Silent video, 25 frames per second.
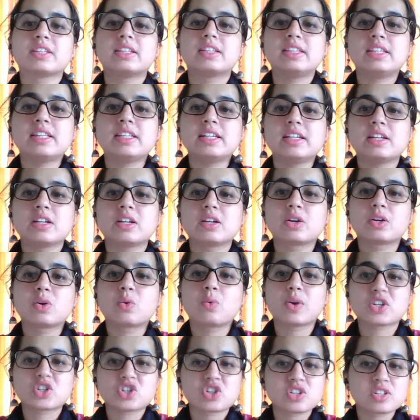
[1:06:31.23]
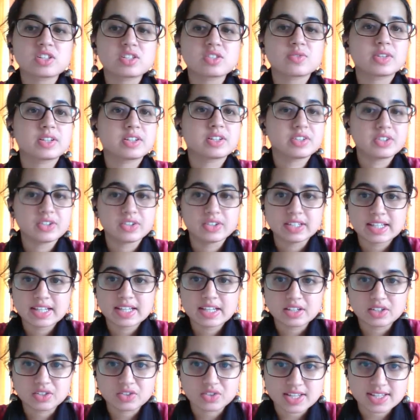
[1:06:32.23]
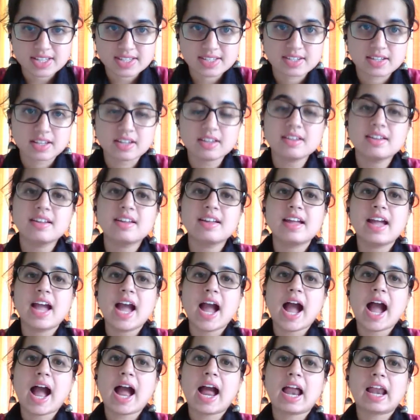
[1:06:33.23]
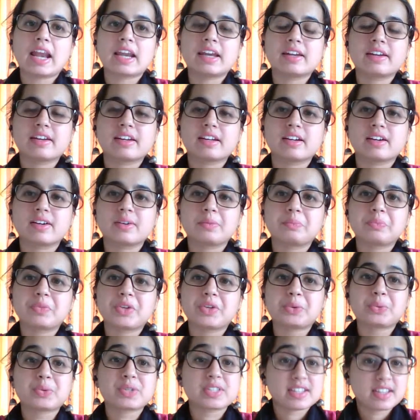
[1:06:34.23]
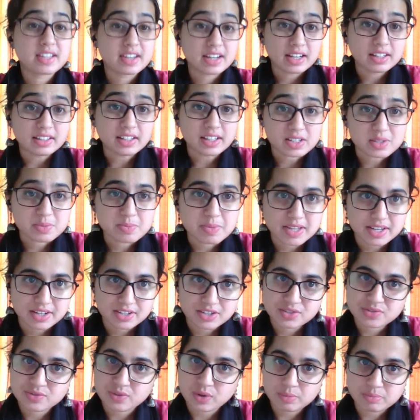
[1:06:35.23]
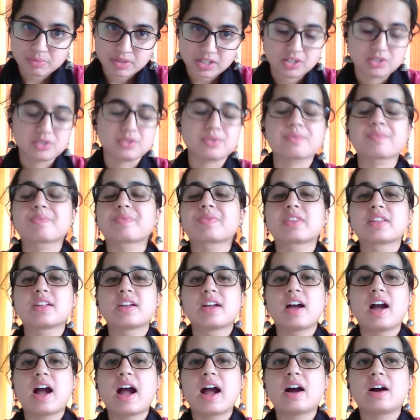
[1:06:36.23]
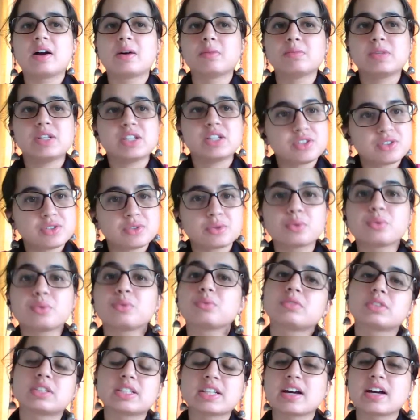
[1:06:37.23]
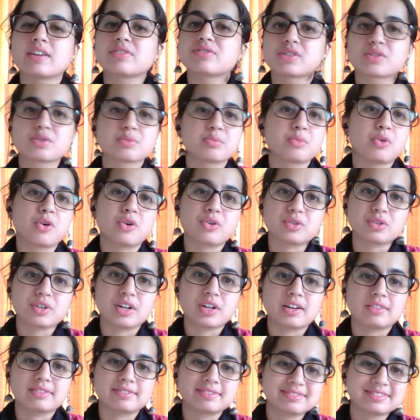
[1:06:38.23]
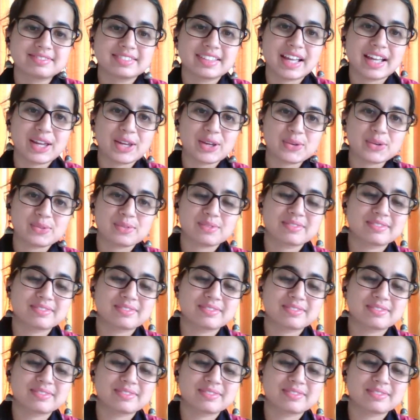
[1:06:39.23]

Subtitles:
The questions were really interesting, and it was a great experience for me too. Meet you the after tomorrow now. Thank you.